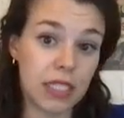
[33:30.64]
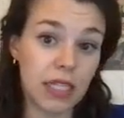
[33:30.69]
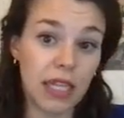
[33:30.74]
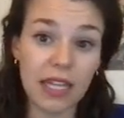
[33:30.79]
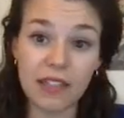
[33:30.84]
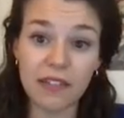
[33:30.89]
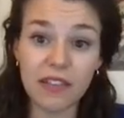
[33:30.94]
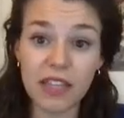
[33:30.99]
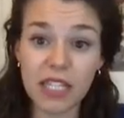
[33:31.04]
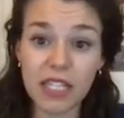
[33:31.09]

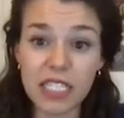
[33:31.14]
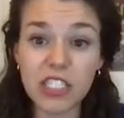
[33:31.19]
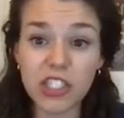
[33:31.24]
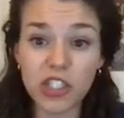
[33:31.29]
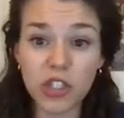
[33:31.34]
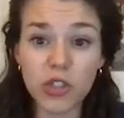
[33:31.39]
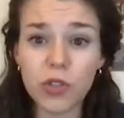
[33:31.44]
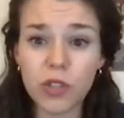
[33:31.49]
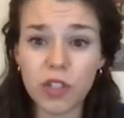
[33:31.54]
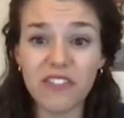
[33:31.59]
like, these
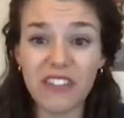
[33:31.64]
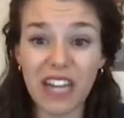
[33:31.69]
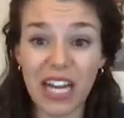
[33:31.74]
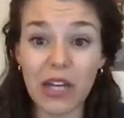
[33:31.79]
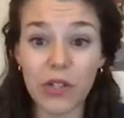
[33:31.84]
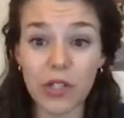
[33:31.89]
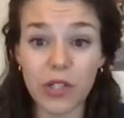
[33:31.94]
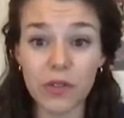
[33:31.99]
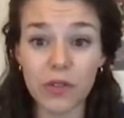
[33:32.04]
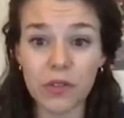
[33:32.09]
children are
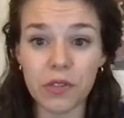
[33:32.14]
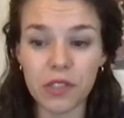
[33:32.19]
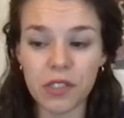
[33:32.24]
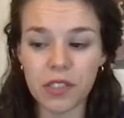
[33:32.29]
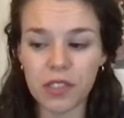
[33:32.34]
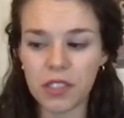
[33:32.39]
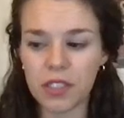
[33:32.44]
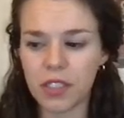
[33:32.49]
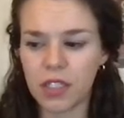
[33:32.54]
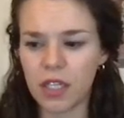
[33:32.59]
valued,
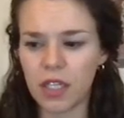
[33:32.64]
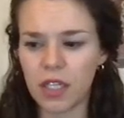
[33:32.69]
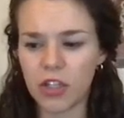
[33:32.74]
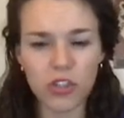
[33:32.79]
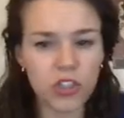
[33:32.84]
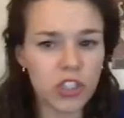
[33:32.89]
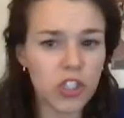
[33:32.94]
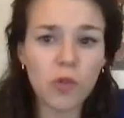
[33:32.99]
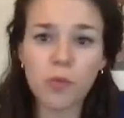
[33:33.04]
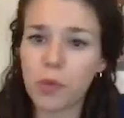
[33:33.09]

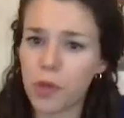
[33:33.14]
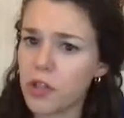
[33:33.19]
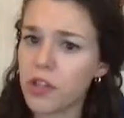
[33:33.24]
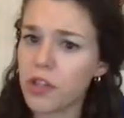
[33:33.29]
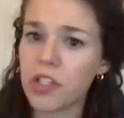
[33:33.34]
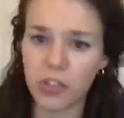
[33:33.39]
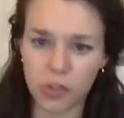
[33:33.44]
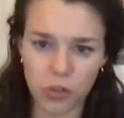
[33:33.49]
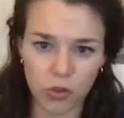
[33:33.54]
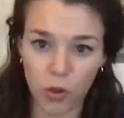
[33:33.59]
there's no birth
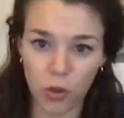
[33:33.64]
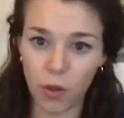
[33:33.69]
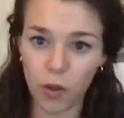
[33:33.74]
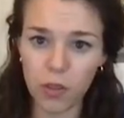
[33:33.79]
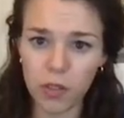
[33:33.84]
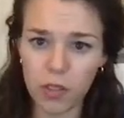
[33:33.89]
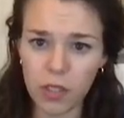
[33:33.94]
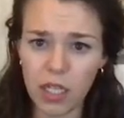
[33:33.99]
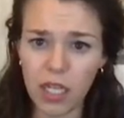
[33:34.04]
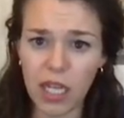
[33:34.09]

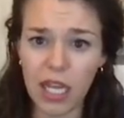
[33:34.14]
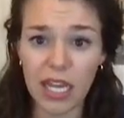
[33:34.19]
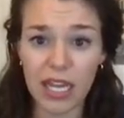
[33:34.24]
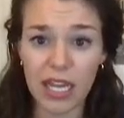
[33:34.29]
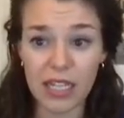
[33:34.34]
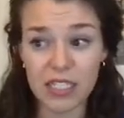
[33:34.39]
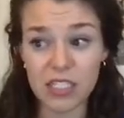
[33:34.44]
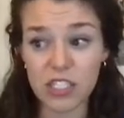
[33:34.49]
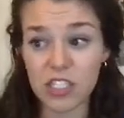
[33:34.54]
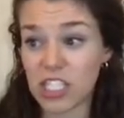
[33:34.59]
control.
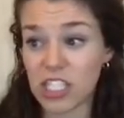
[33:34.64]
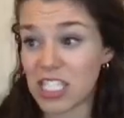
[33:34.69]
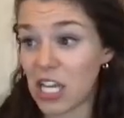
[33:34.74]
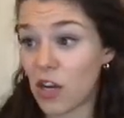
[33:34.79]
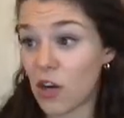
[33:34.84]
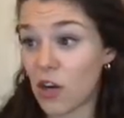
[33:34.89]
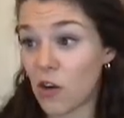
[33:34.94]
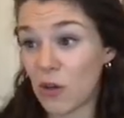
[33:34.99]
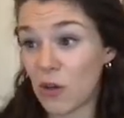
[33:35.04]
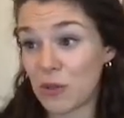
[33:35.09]
And
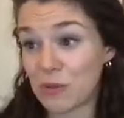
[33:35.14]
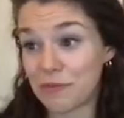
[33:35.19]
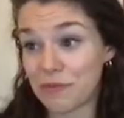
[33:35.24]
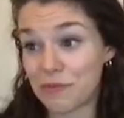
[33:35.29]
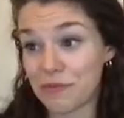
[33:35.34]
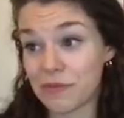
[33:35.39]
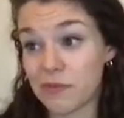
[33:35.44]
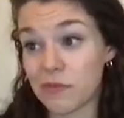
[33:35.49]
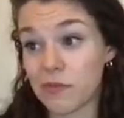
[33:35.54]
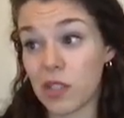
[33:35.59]
so,
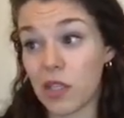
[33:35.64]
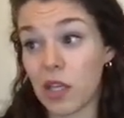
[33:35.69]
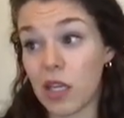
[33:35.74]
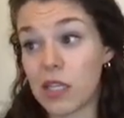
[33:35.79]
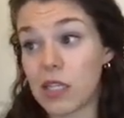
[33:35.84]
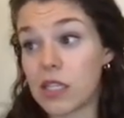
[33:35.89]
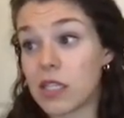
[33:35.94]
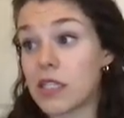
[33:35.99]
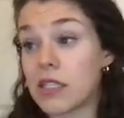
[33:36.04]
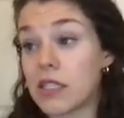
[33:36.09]

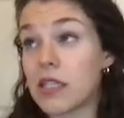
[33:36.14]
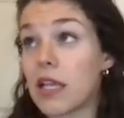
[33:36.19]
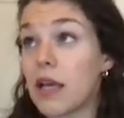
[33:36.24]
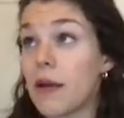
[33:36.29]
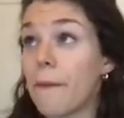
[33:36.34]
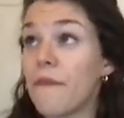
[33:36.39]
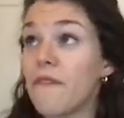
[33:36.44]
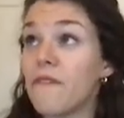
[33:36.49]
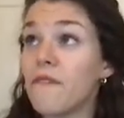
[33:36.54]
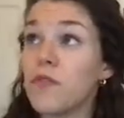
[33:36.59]

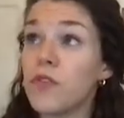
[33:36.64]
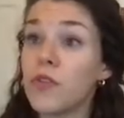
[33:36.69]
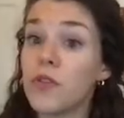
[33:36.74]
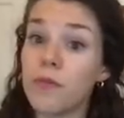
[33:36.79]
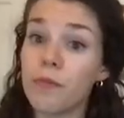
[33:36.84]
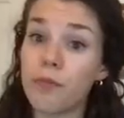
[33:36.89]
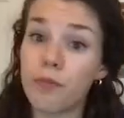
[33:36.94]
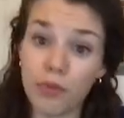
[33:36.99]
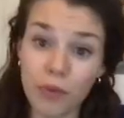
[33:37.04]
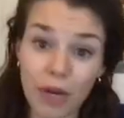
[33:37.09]

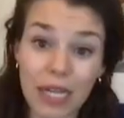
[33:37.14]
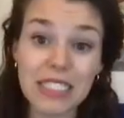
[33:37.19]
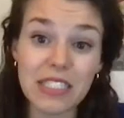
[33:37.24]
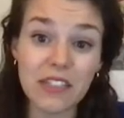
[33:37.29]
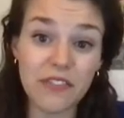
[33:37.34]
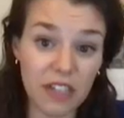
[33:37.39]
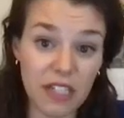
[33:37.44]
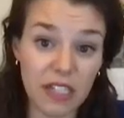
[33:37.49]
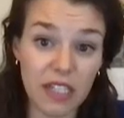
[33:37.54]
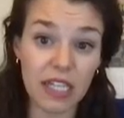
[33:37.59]
mm,
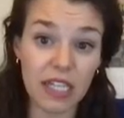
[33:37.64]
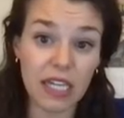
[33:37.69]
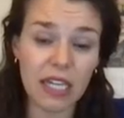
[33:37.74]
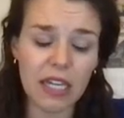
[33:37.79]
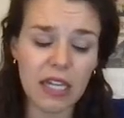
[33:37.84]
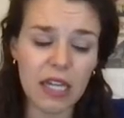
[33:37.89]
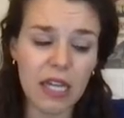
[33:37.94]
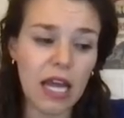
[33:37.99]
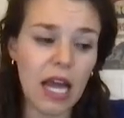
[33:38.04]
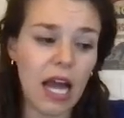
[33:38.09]
breastfeeding
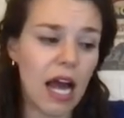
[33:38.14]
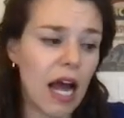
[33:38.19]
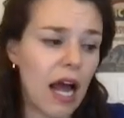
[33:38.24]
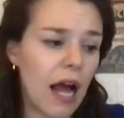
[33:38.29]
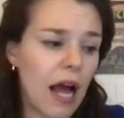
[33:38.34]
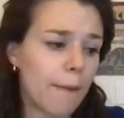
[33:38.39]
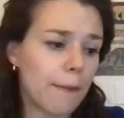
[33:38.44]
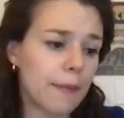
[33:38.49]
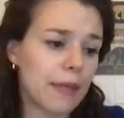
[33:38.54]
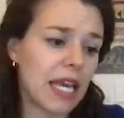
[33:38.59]

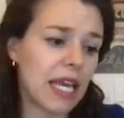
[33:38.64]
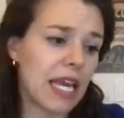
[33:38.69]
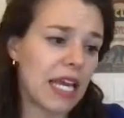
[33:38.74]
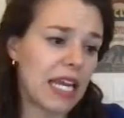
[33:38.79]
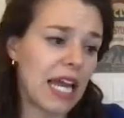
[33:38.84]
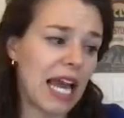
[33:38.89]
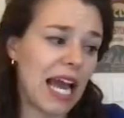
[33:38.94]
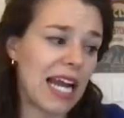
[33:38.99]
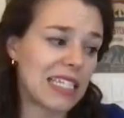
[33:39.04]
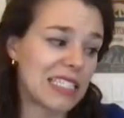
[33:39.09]
um,
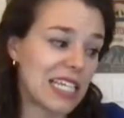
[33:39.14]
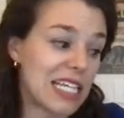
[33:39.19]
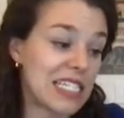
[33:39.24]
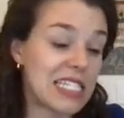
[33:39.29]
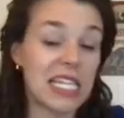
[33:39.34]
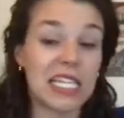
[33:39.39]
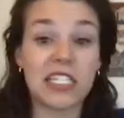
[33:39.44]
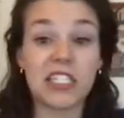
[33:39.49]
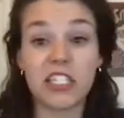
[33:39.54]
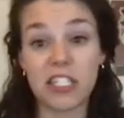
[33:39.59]
can act as
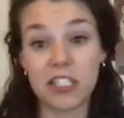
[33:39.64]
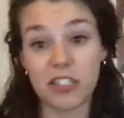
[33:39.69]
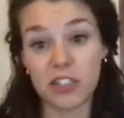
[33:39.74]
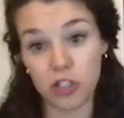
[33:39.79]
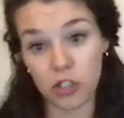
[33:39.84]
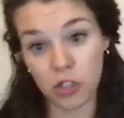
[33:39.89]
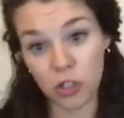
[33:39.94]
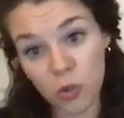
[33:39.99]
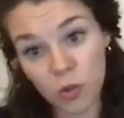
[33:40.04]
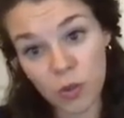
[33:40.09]
a
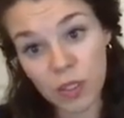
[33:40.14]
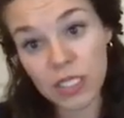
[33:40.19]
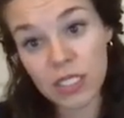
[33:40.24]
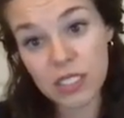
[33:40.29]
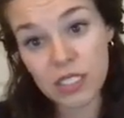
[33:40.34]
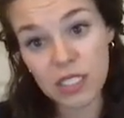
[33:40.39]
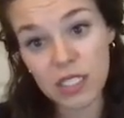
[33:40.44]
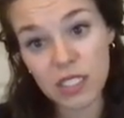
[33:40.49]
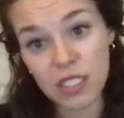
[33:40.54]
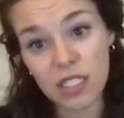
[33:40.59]

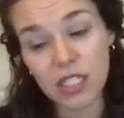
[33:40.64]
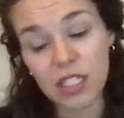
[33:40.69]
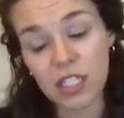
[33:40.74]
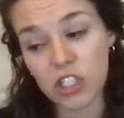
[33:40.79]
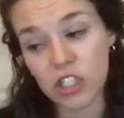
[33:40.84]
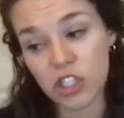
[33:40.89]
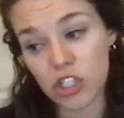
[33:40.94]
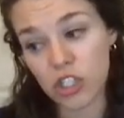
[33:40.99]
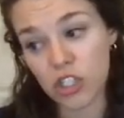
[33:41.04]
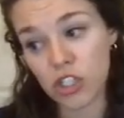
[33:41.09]
deterrent
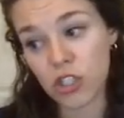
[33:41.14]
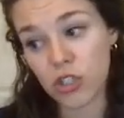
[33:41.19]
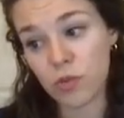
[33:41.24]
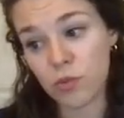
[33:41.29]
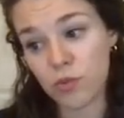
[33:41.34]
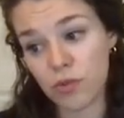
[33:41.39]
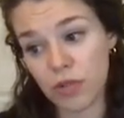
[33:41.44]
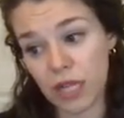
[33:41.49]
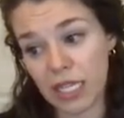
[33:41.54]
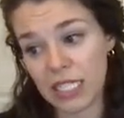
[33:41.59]
to
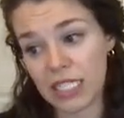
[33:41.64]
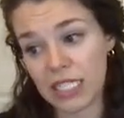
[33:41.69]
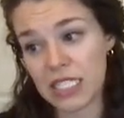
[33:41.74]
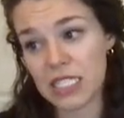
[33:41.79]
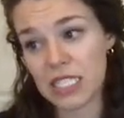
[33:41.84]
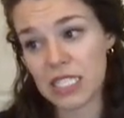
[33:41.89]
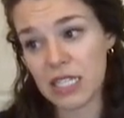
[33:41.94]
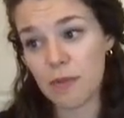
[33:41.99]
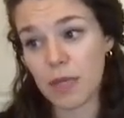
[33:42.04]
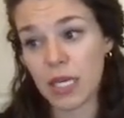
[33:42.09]

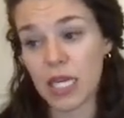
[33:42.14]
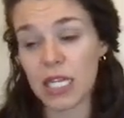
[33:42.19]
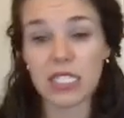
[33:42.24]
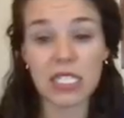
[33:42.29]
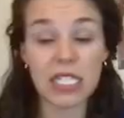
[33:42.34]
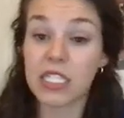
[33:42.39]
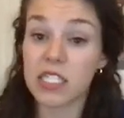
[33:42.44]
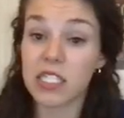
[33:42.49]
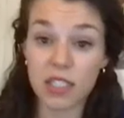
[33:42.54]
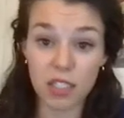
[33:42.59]
pregnancy because
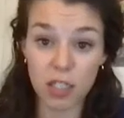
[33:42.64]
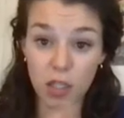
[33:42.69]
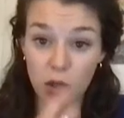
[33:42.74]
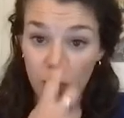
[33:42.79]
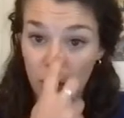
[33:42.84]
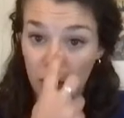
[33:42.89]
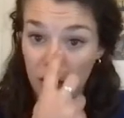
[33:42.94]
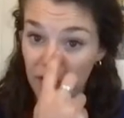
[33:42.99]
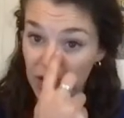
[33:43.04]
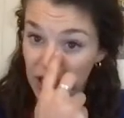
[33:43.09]
it can slow
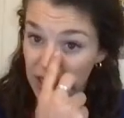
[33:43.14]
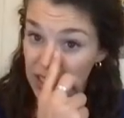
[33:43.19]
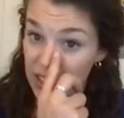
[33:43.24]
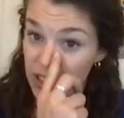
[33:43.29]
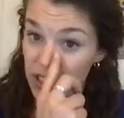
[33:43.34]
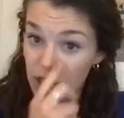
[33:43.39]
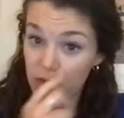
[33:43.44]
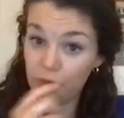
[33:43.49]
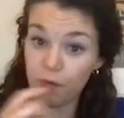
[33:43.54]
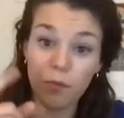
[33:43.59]

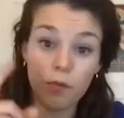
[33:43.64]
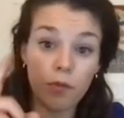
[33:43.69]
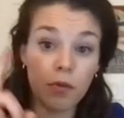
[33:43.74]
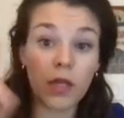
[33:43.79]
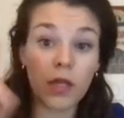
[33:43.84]
ovulation.